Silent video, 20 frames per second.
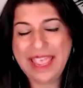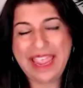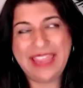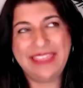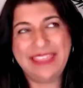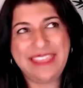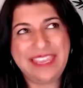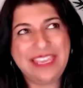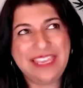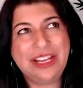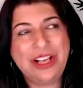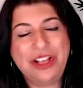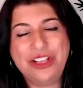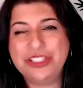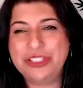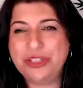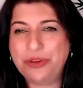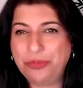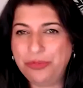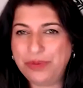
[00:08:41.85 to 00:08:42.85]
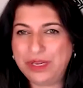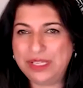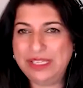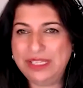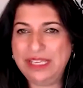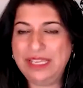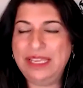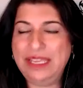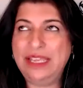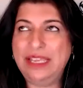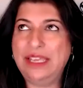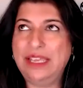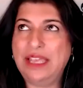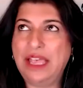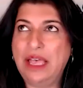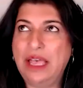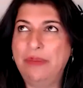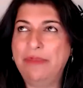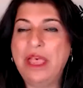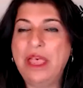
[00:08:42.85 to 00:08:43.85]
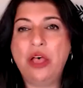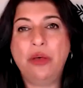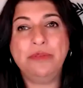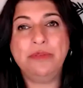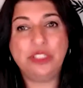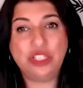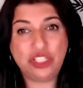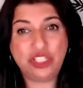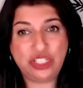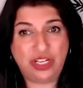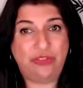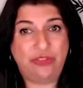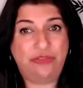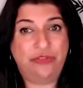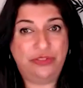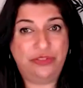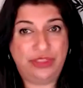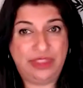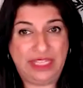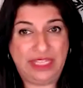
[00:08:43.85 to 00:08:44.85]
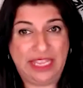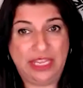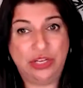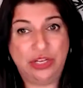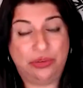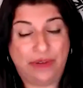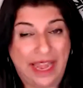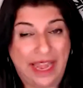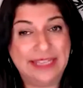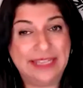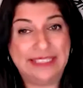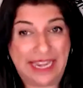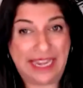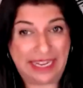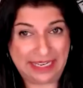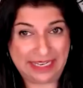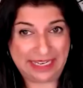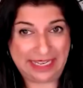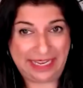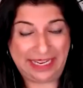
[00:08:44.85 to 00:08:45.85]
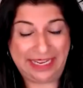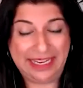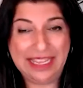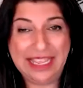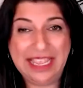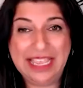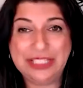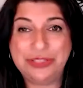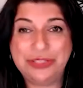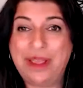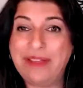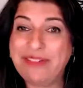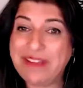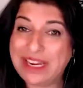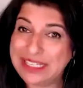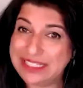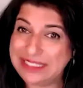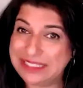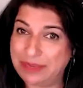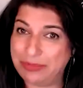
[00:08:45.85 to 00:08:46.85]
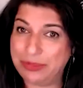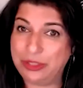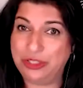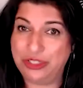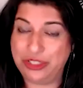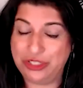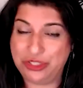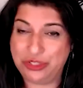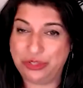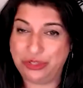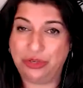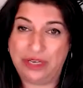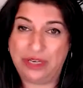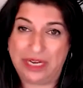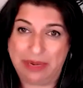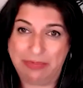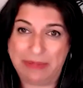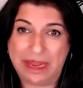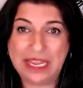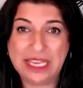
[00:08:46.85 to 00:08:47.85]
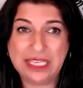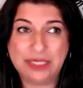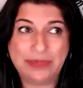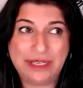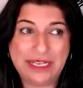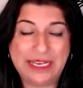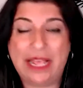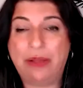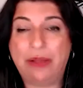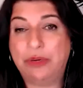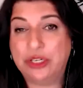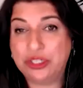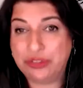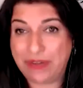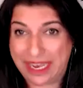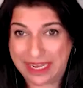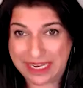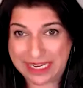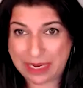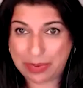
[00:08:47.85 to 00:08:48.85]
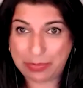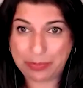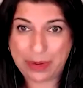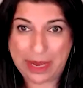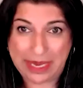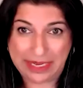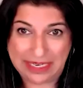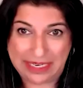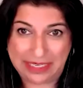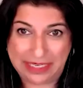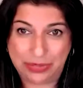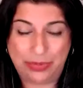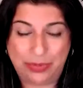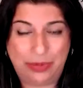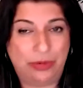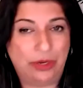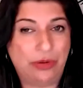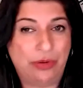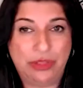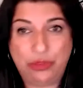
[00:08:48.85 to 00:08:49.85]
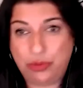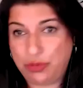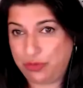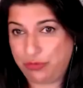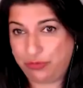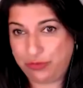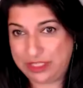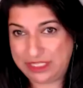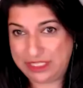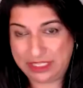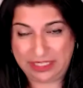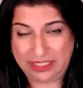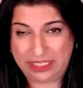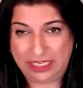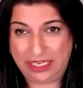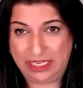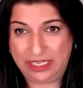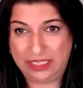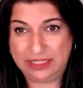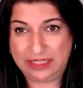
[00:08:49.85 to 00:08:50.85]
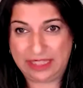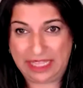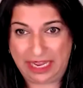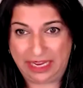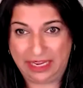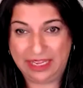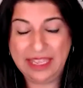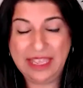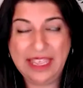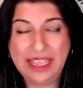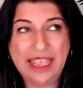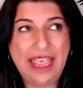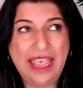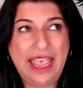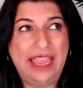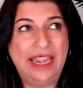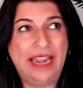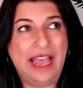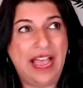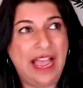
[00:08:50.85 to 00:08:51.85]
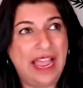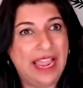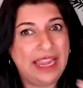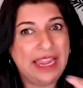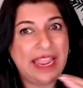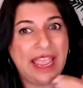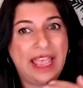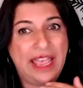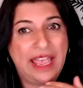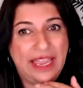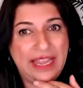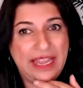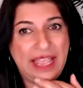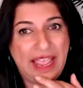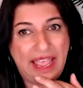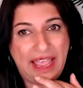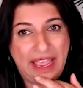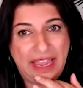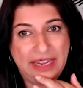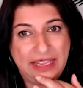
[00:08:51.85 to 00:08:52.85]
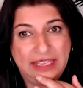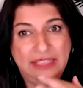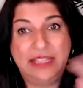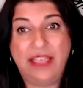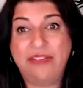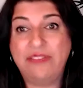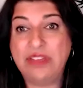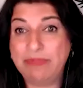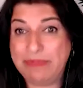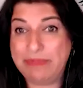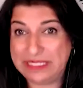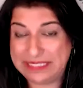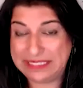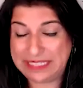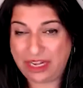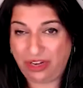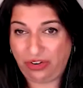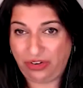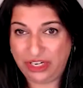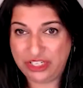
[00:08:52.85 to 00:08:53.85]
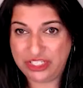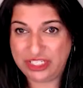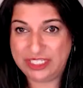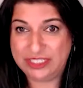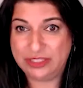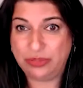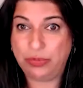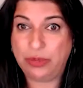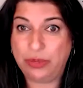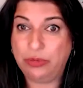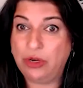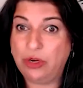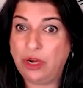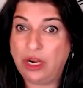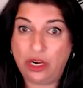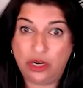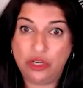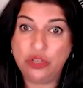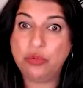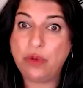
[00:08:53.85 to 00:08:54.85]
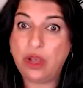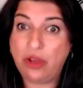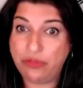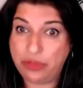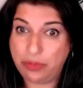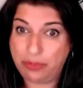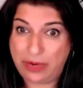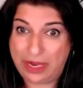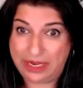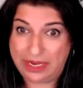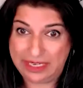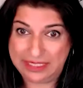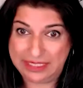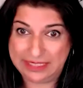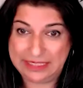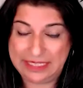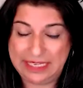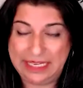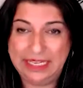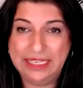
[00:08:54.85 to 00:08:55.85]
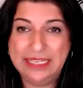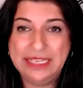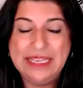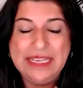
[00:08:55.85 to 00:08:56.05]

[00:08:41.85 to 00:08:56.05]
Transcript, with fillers: I think it also really um, helps to shift the, your identity. So I've got a similar story. My husband and I were trying to get pregnant. We were going through the fertility thing, and I had had 11 miscarriages, and we were on our 12th mm-hmm. pregnancy.